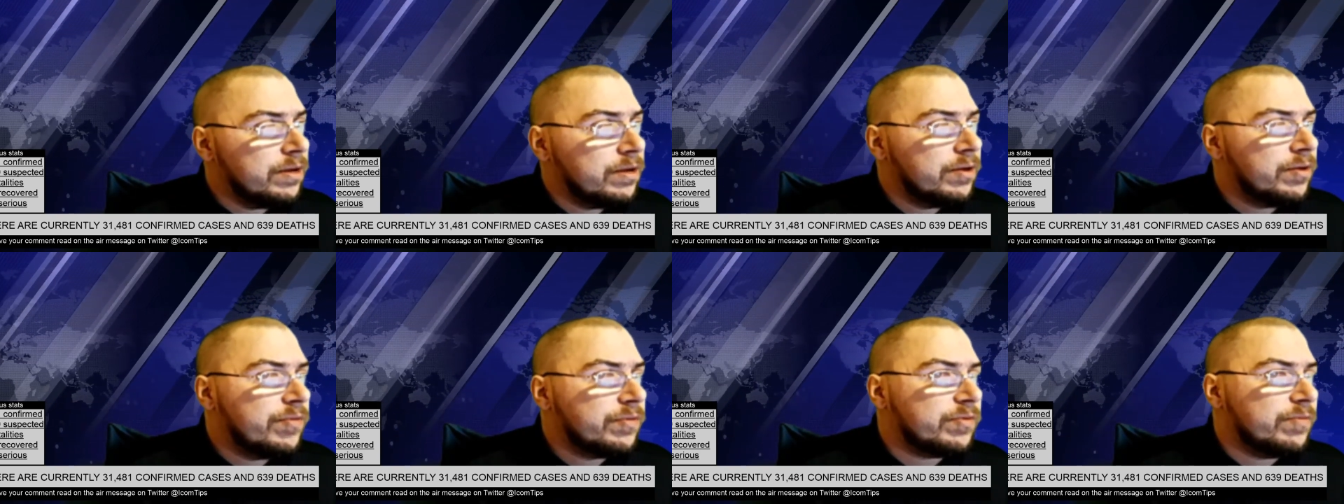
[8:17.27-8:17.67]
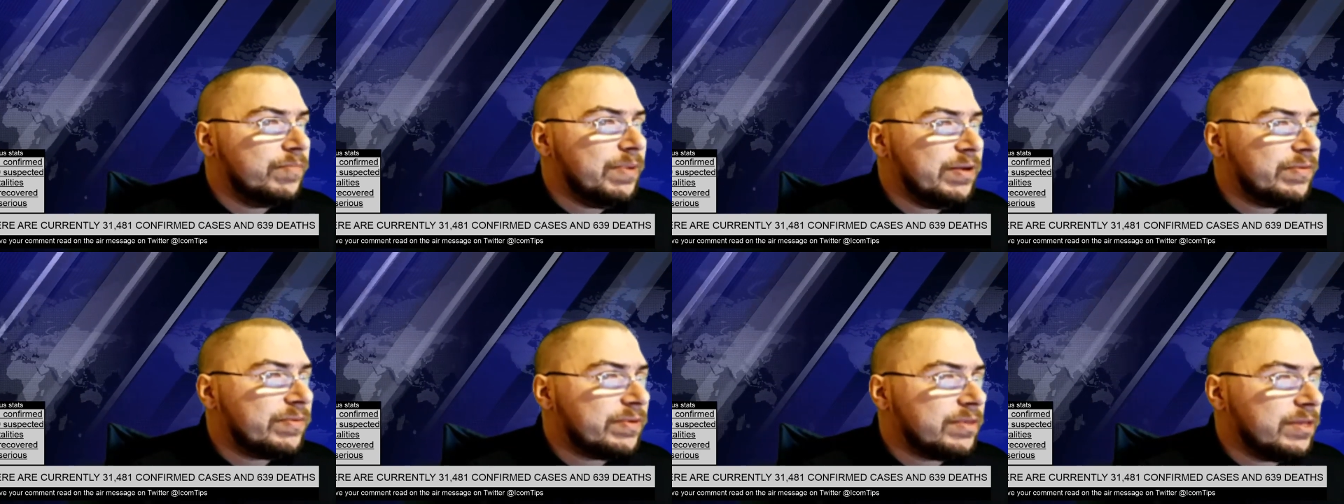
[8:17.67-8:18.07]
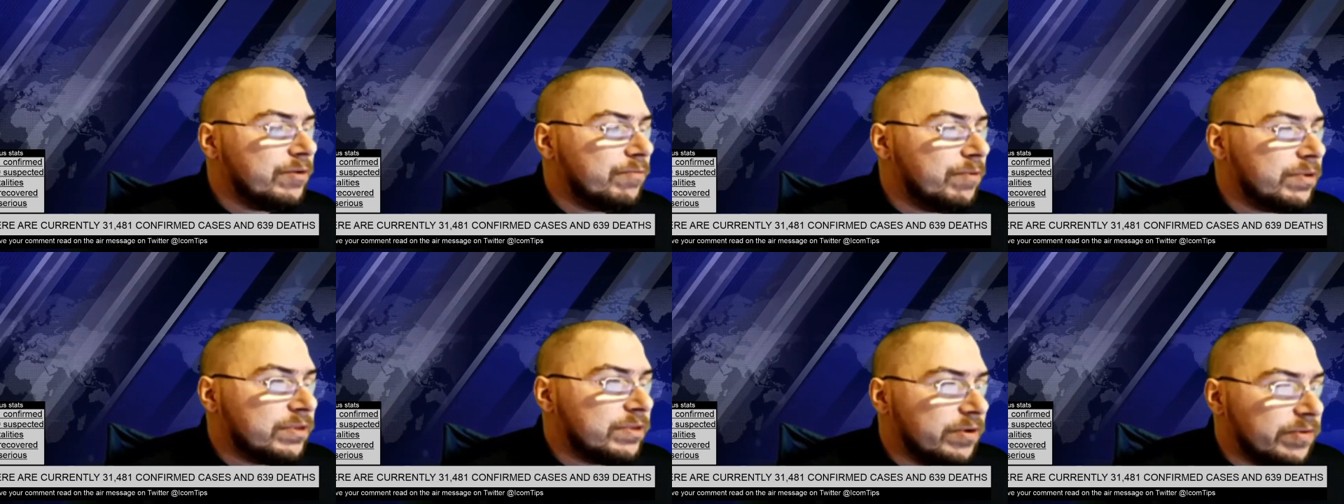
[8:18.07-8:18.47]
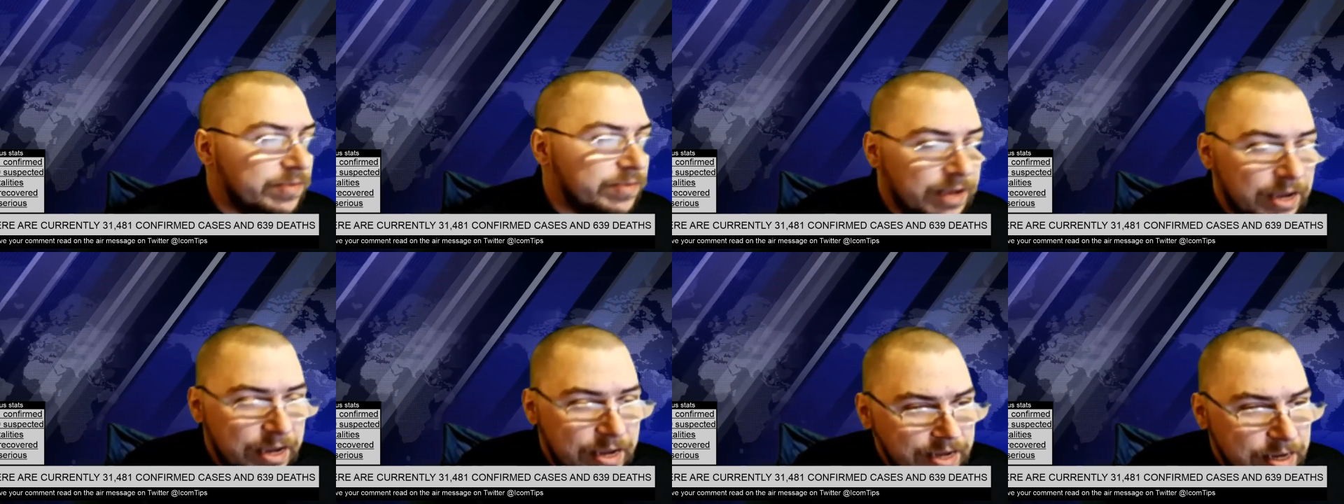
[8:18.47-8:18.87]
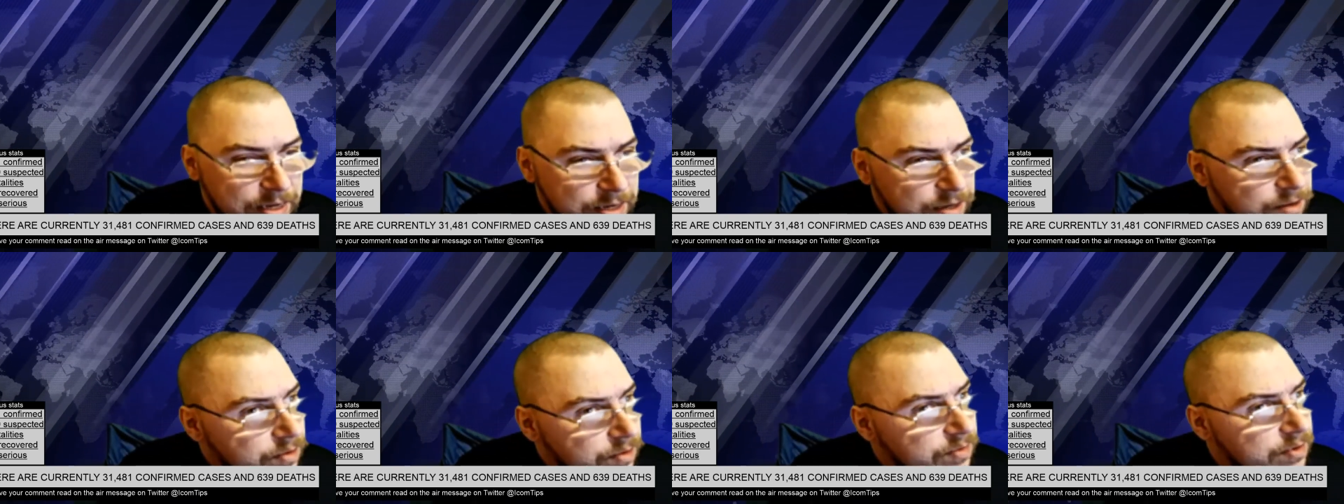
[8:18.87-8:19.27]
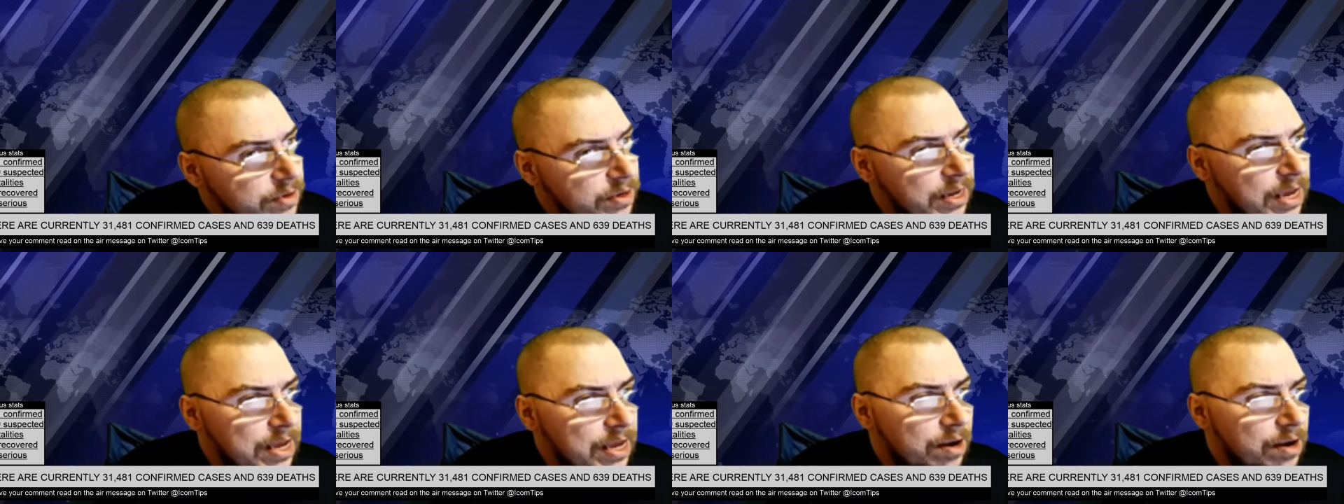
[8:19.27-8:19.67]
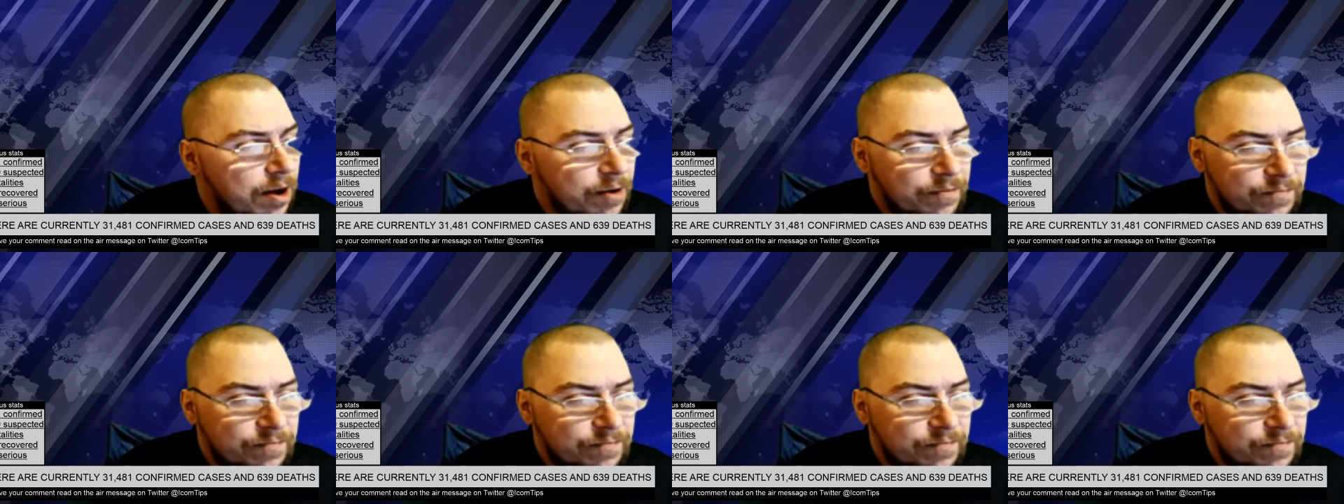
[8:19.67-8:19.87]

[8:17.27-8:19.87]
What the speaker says: So basically, what they're saying is they cannot